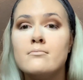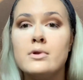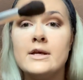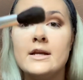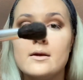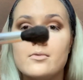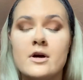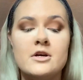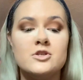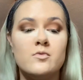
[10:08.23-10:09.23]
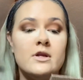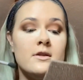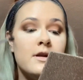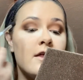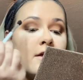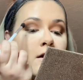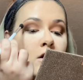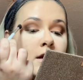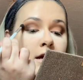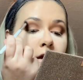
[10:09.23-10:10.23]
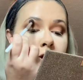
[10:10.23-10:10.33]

blending brush with nothing on it